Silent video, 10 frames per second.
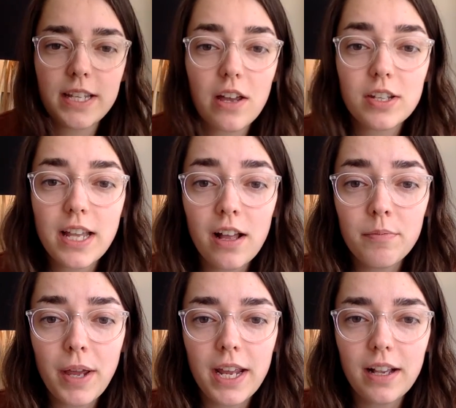sound does L
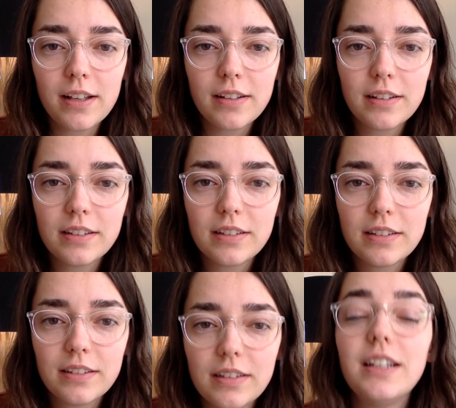make?
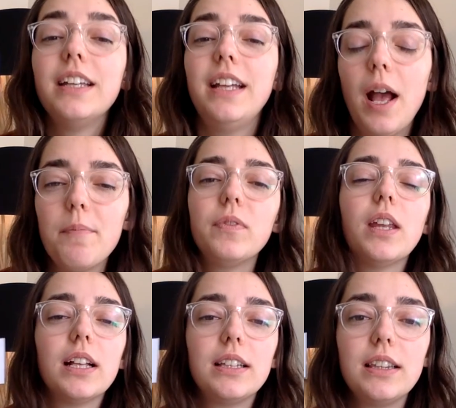Yep,
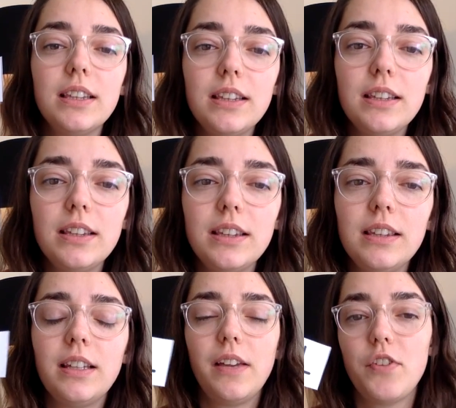
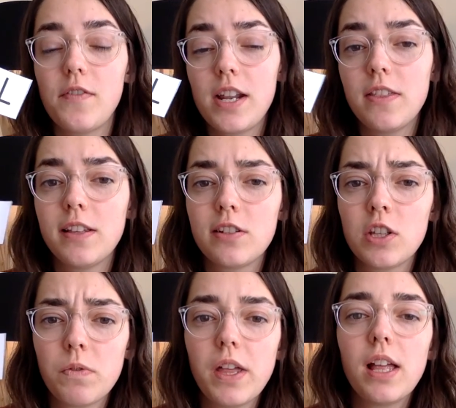ooh. If you have anything that starts
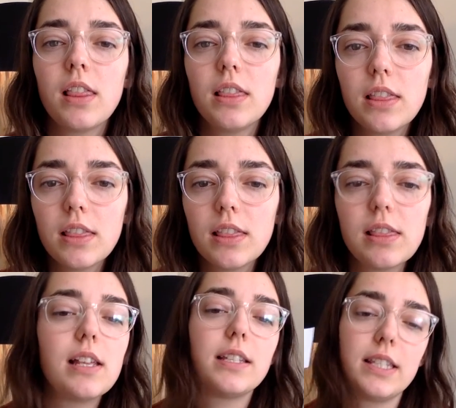with the
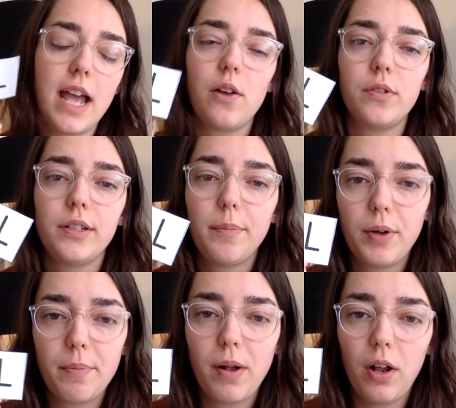ooh sound, put
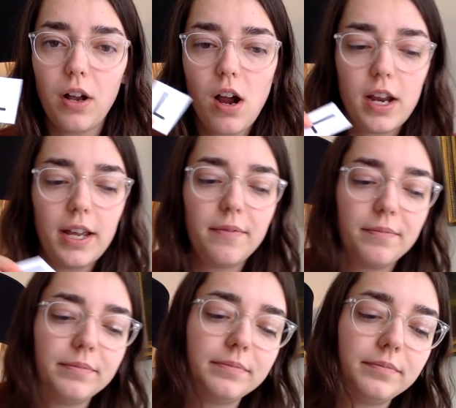a marker on
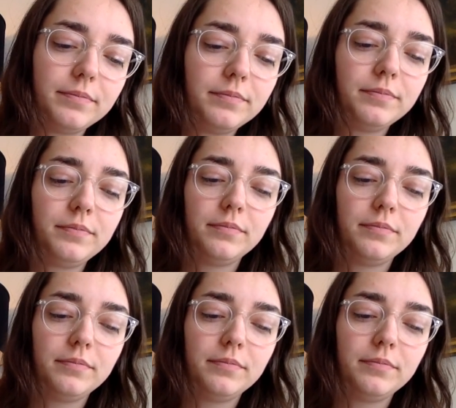it.